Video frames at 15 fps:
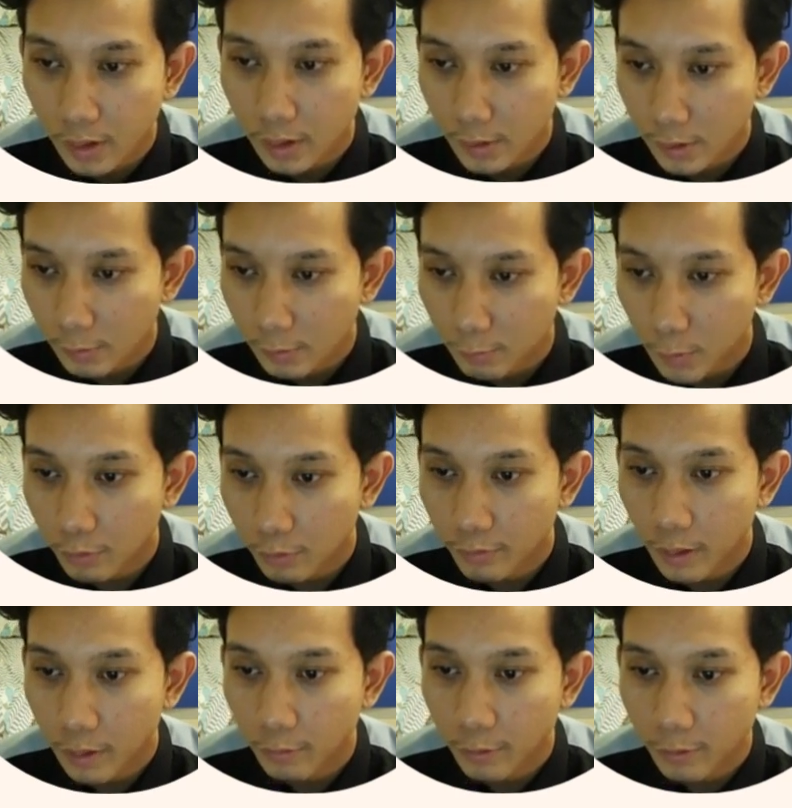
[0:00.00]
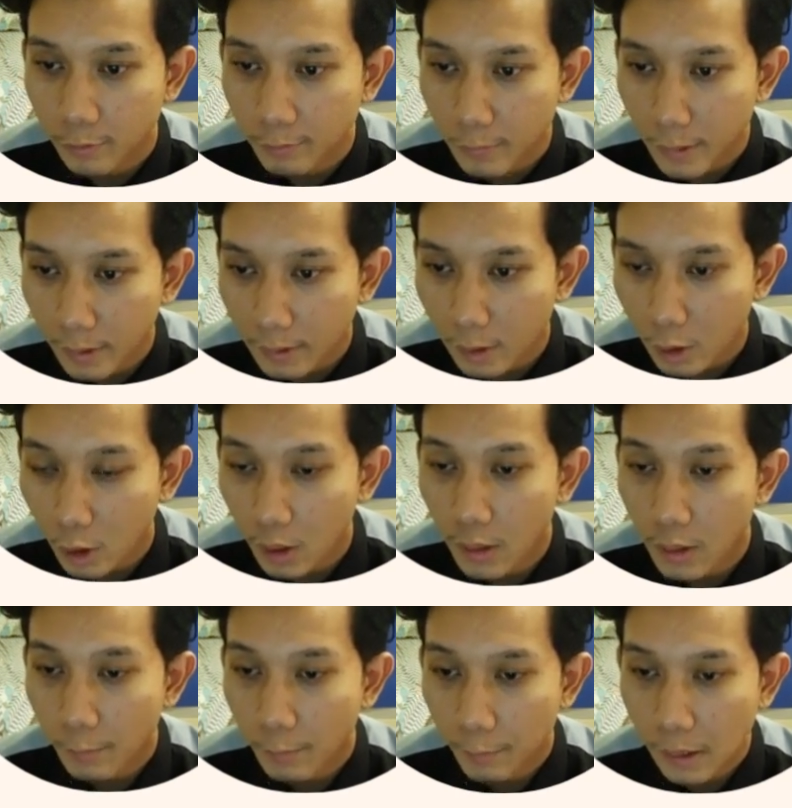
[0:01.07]
It provides feedback
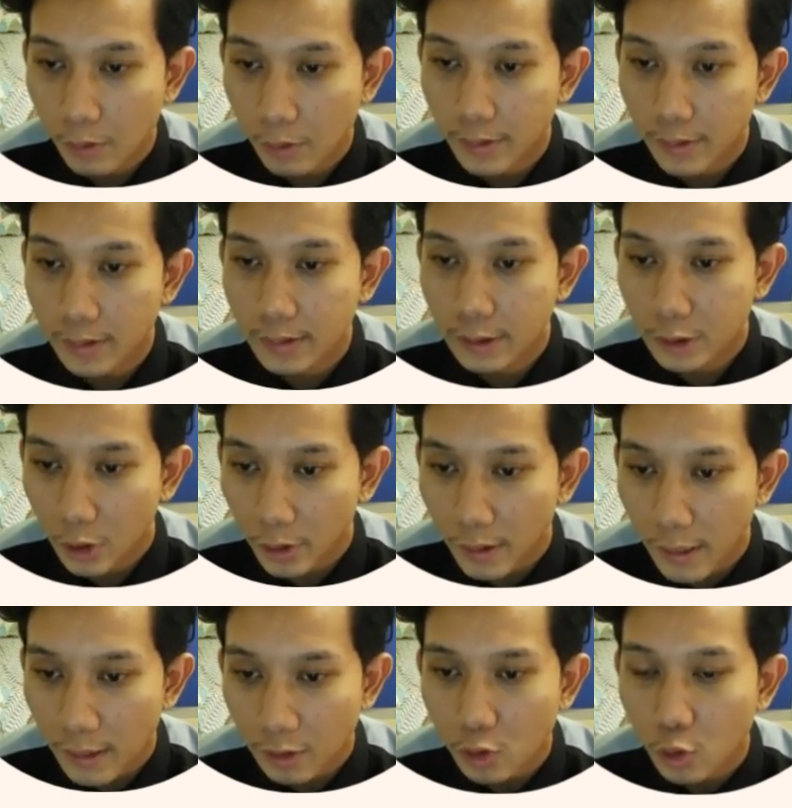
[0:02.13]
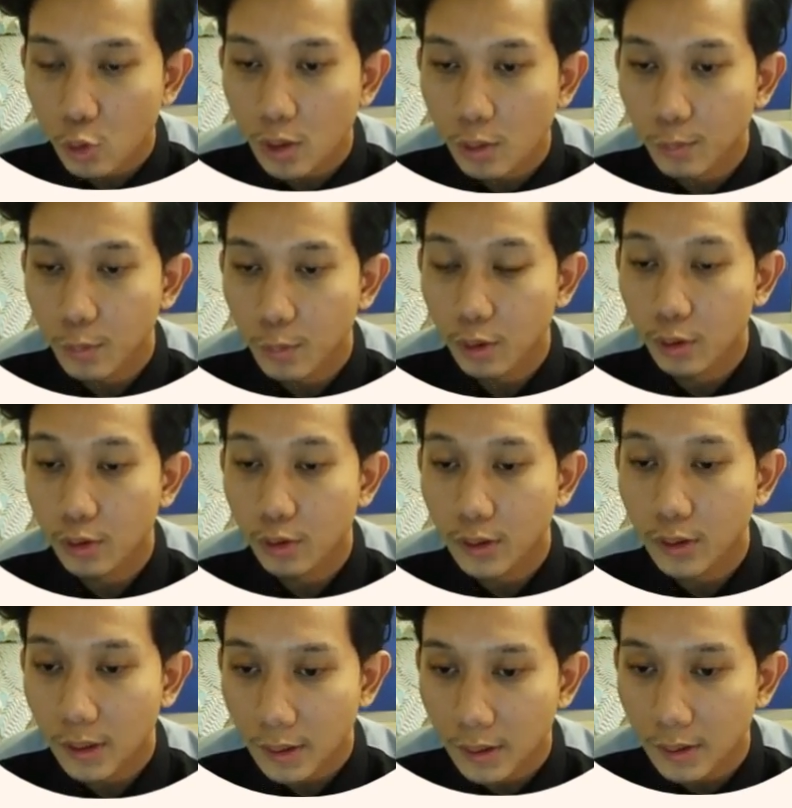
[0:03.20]
about the joint actual
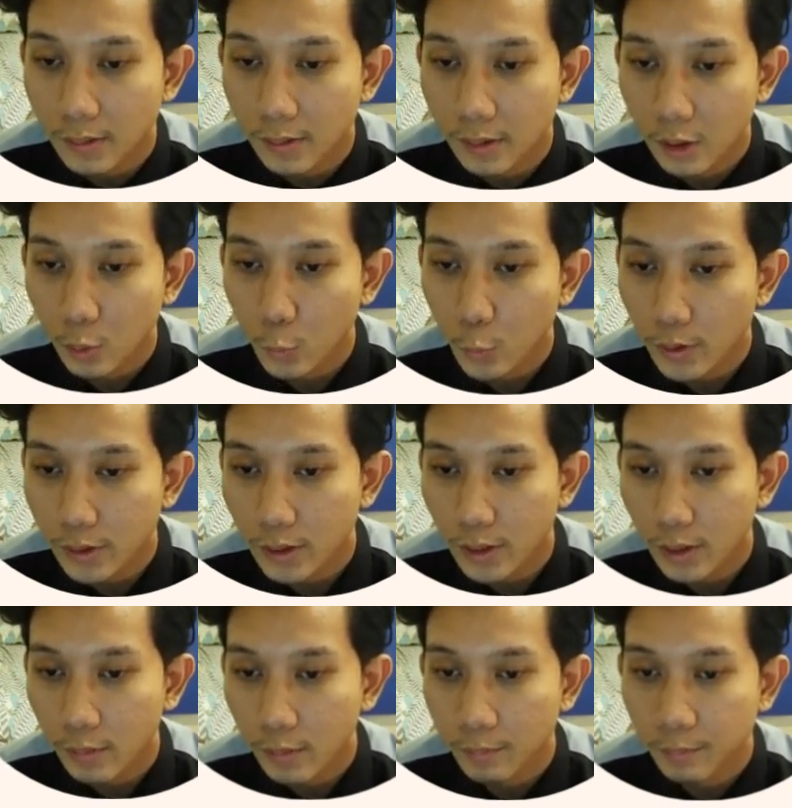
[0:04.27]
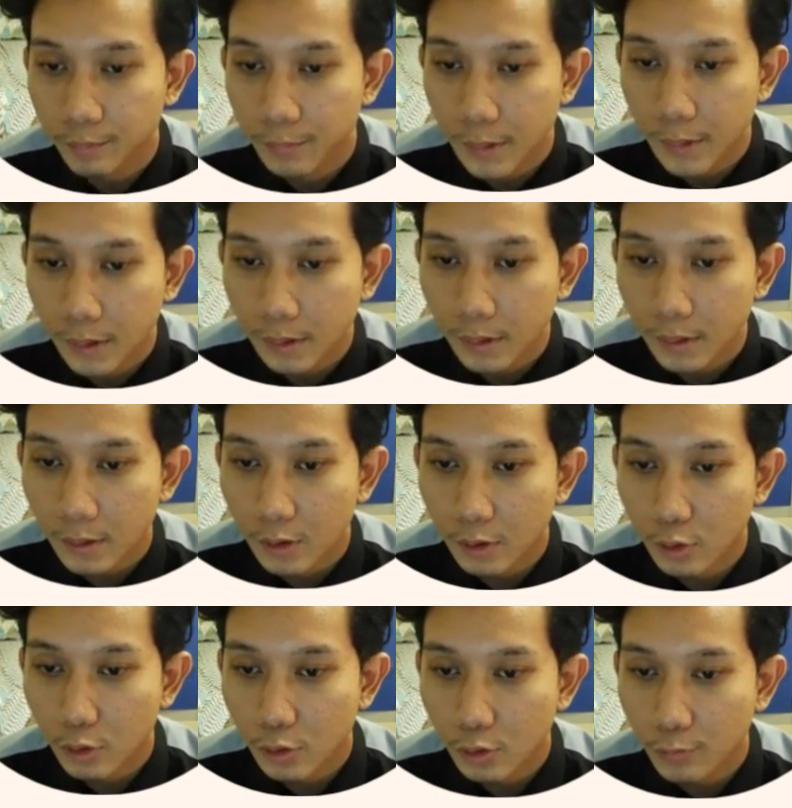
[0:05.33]
position, which can be
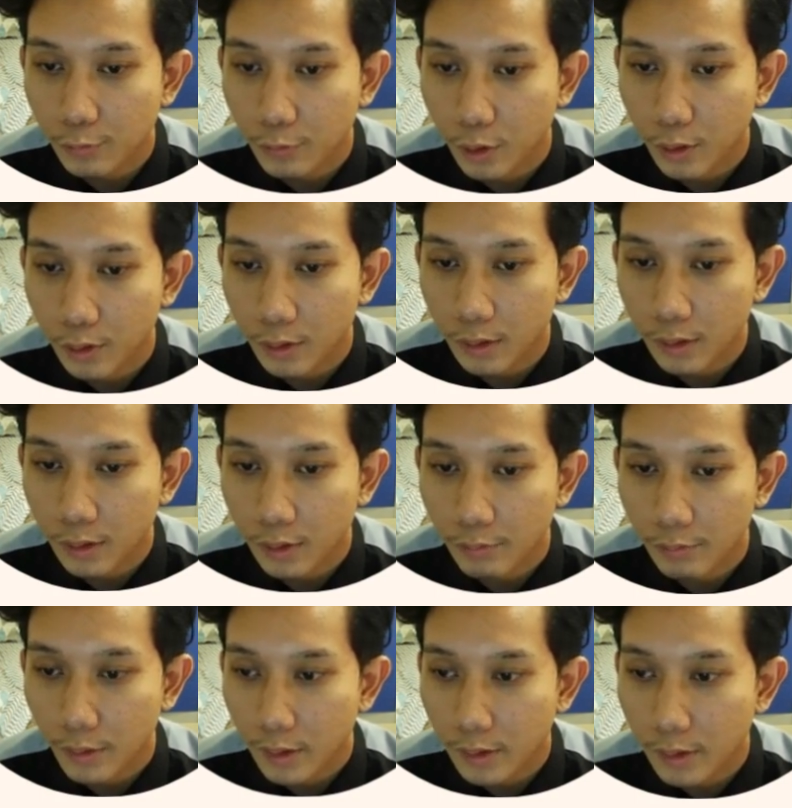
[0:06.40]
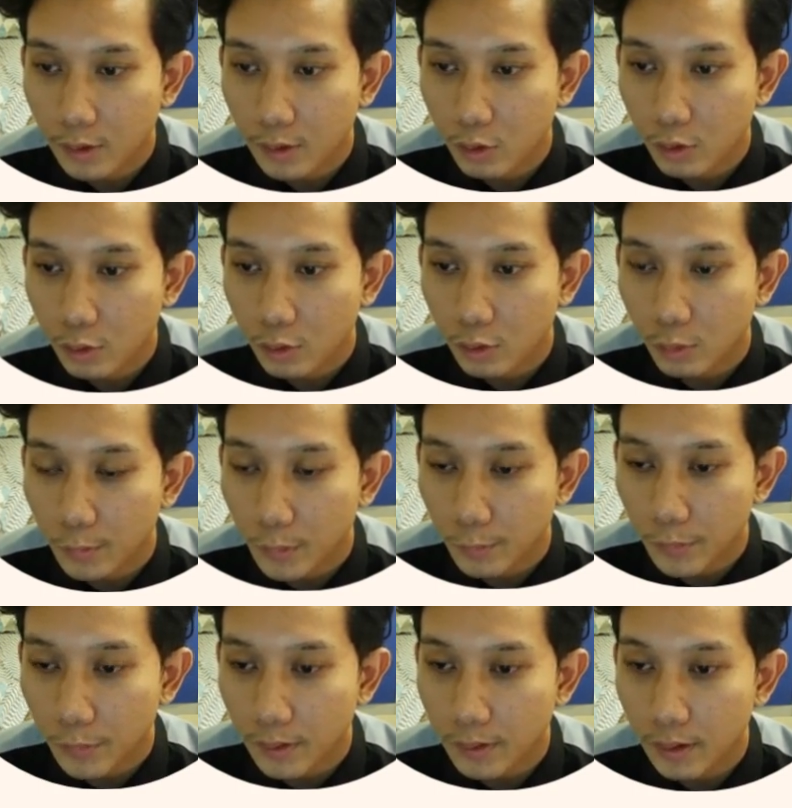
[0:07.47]
used for various control
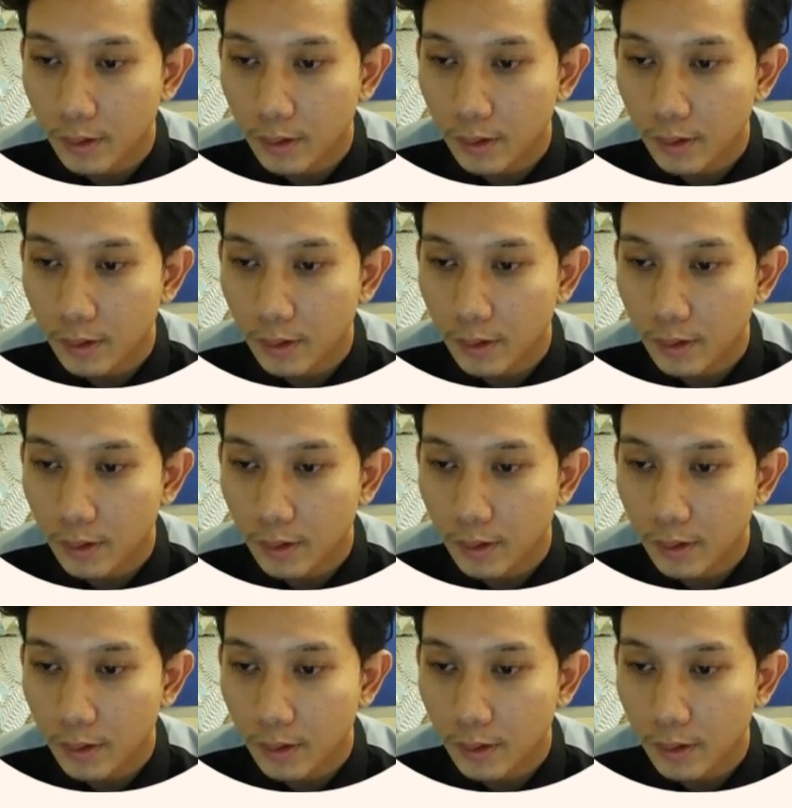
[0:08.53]
purposes.